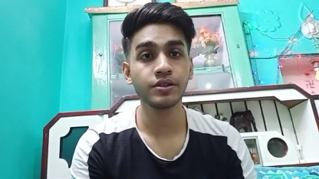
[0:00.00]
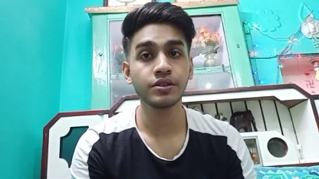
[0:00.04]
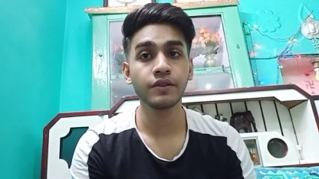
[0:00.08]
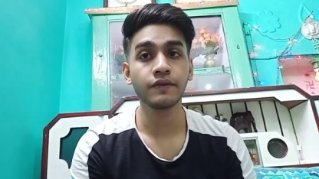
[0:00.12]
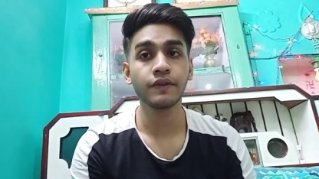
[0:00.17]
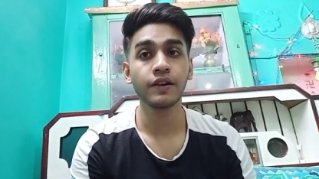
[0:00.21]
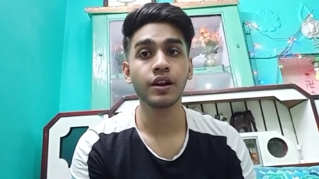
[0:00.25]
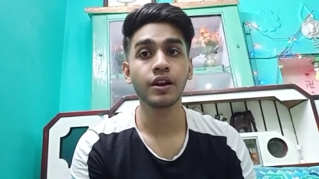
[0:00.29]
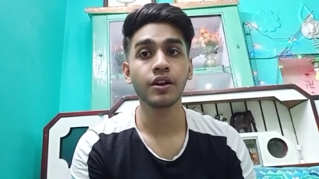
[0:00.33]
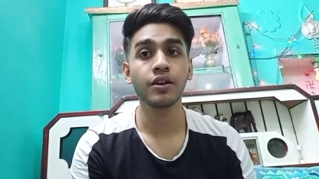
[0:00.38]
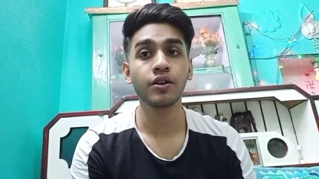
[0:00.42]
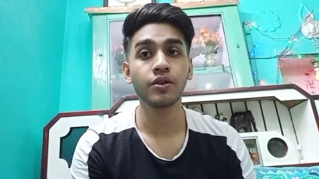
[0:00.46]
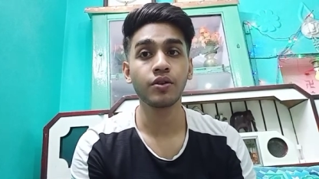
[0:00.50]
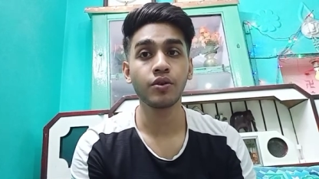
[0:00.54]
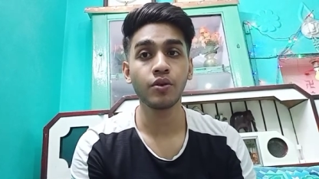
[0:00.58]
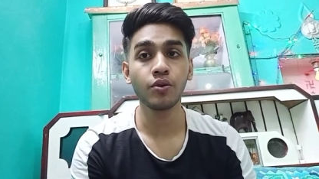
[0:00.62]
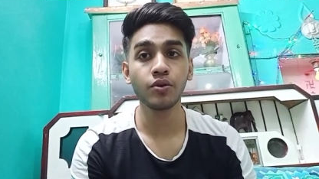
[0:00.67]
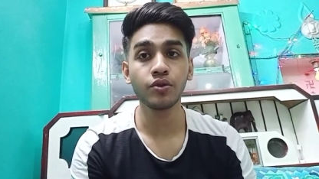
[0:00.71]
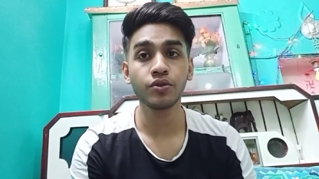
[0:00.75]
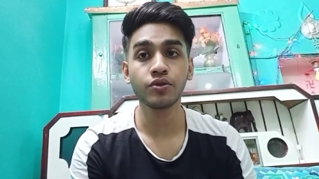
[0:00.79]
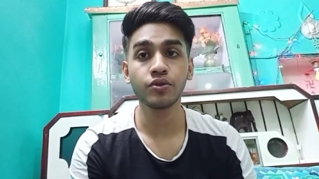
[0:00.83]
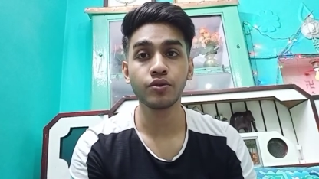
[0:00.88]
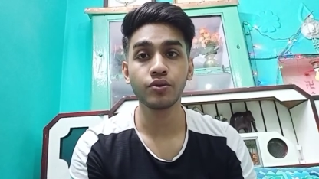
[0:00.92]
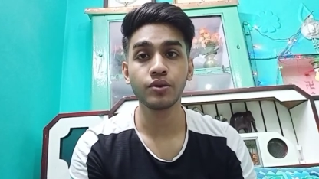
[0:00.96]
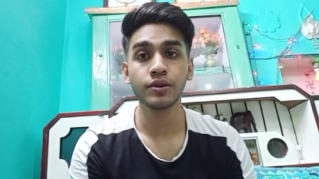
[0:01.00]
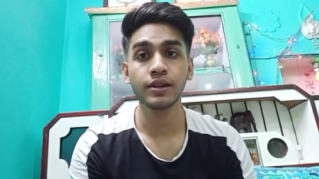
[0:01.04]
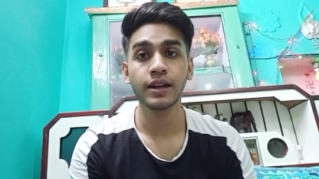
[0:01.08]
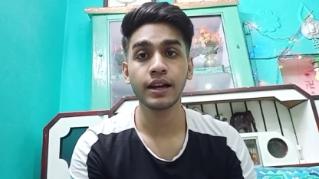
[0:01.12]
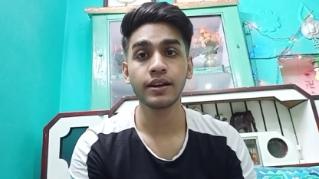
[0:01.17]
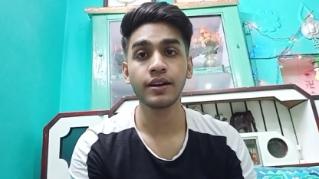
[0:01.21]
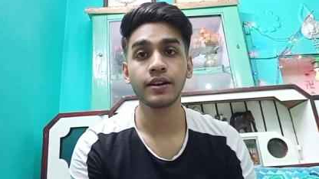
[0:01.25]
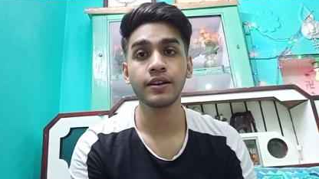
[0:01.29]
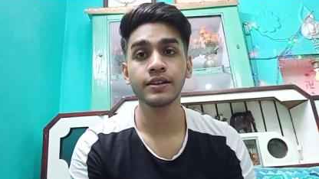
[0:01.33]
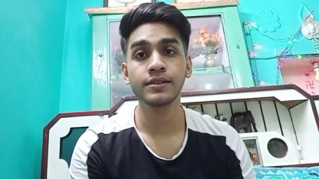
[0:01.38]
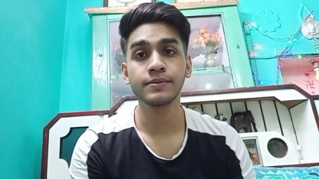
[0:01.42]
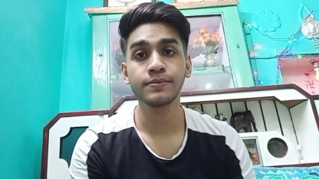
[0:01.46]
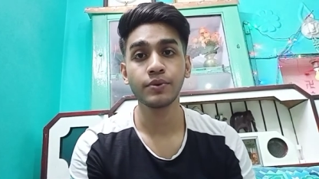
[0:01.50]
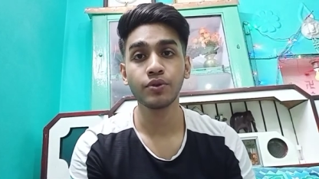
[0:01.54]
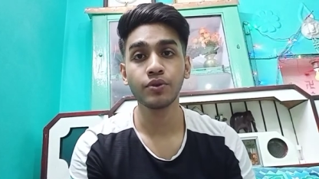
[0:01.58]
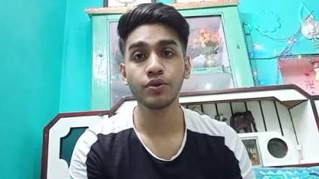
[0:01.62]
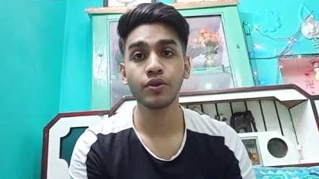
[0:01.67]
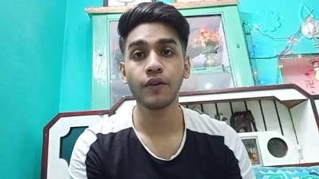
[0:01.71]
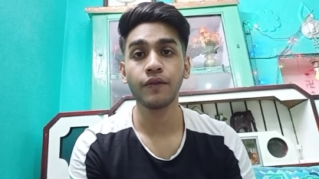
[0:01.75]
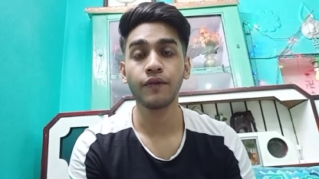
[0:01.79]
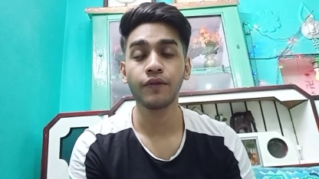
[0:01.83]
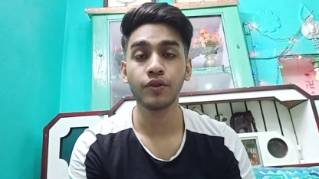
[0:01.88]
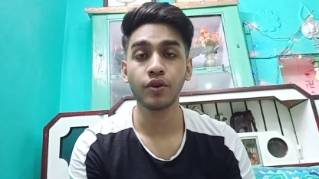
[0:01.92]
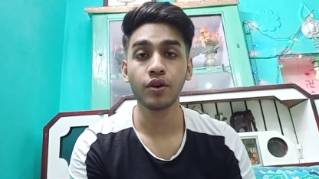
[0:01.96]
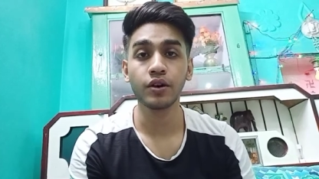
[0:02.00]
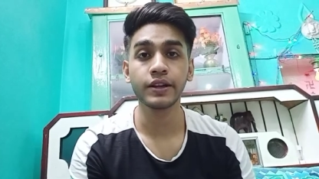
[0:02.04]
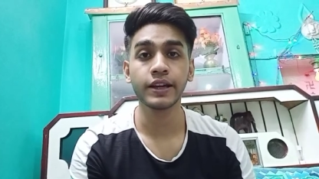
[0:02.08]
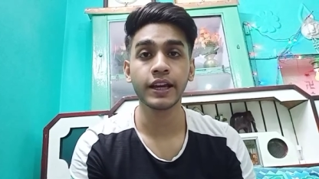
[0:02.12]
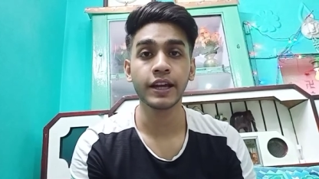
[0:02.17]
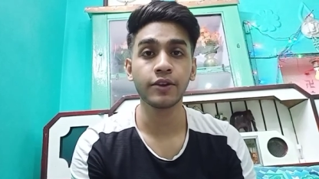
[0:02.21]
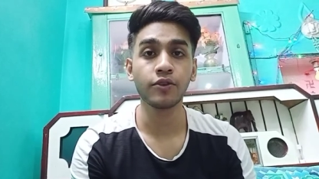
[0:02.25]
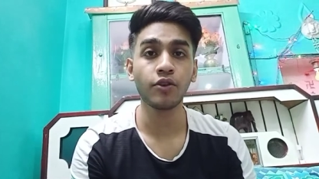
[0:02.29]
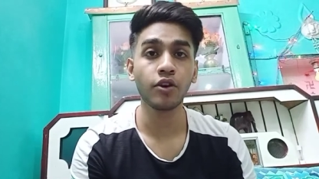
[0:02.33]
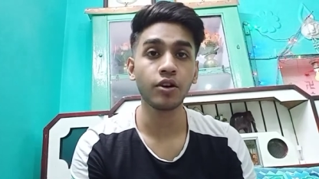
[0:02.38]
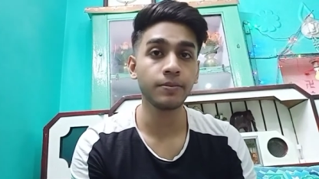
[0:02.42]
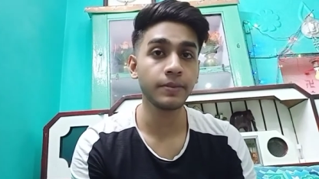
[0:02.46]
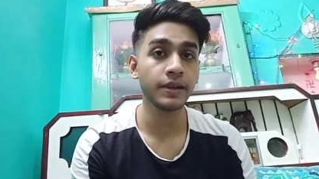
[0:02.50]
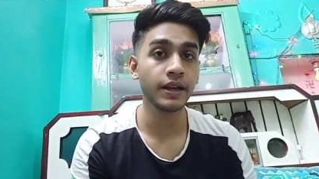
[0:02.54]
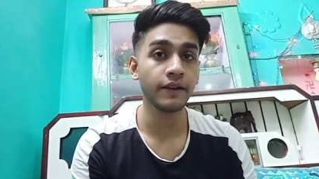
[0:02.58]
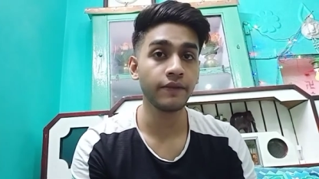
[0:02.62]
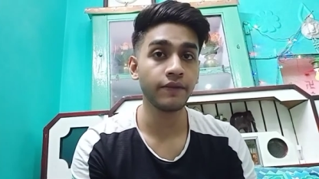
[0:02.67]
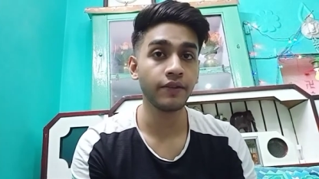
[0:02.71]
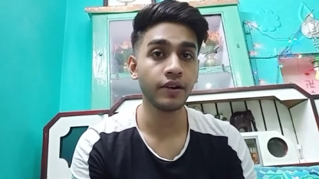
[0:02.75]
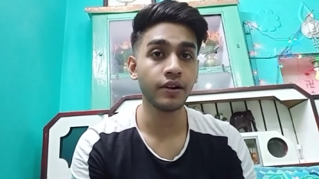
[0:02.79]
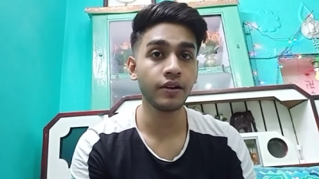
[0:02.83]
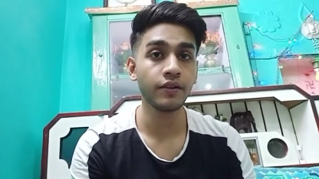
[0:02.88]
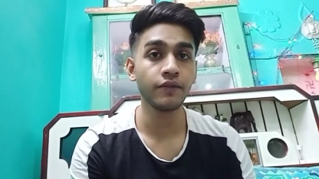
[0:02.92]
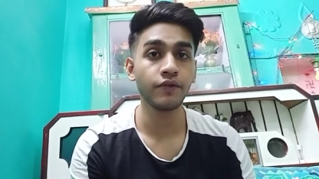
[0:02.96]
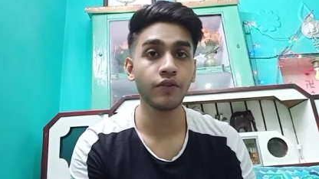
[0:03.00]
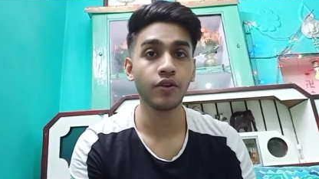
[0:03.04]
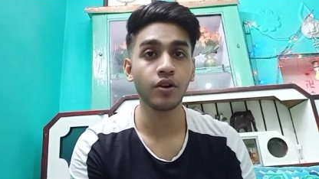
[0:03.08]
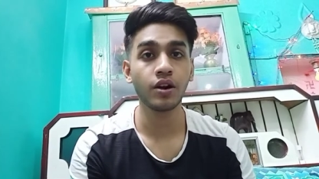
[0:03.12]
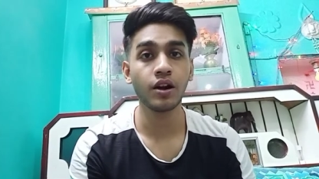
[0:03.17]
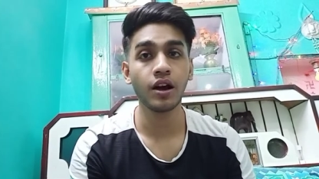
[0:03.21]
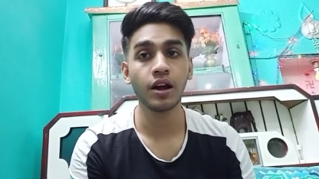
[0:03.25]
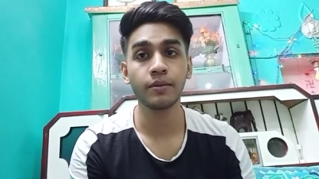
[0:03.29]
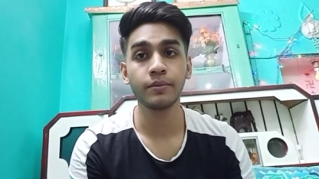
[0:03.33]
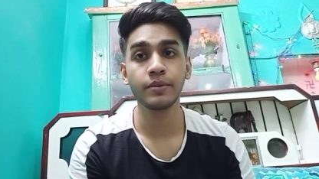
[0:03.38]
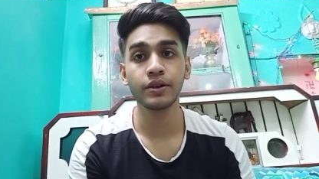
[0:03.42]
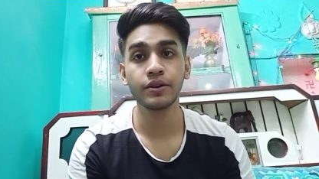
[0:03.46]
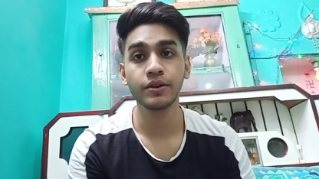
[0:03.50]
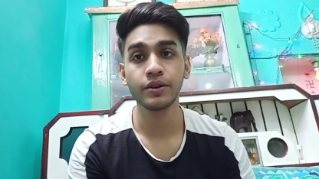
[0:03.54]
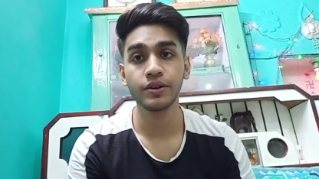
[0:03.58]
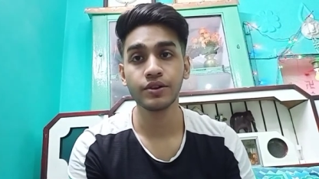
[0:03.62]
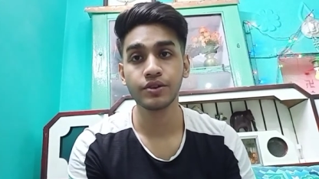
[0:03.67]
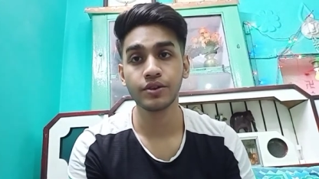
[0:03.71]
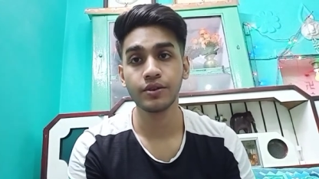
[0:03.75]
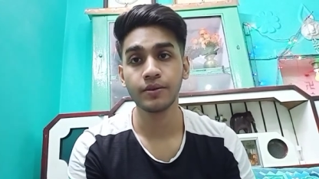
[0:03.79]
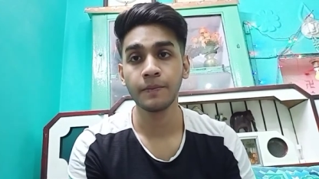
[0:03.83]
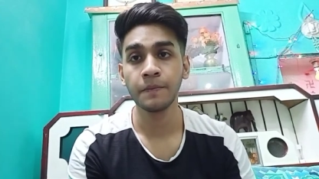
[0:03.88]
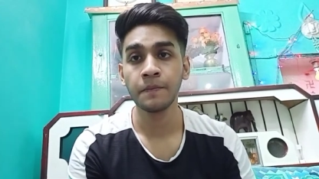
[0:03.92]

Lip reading: where a court ruled that a dispute of fraud cannot be referred for arbitration.